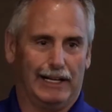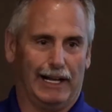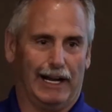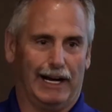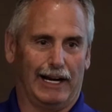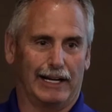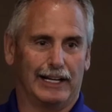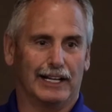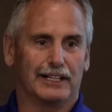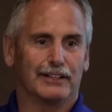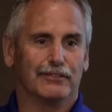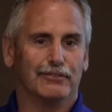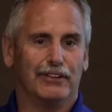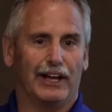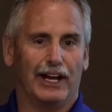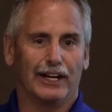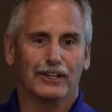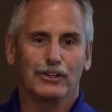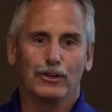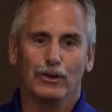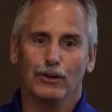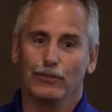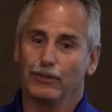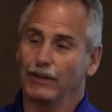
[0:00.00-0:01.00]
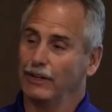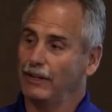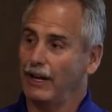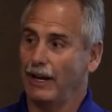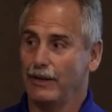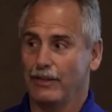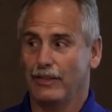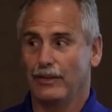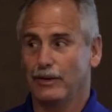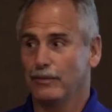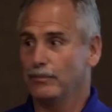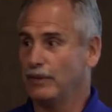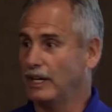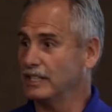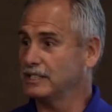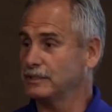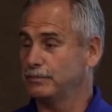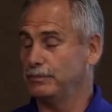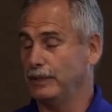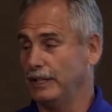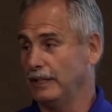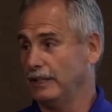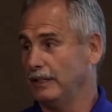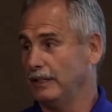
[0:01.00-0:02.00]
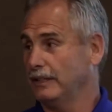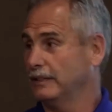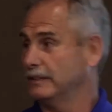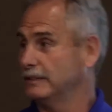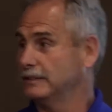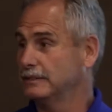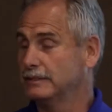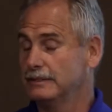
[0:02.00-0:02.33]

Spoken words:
And I get to Vancouver, and there must be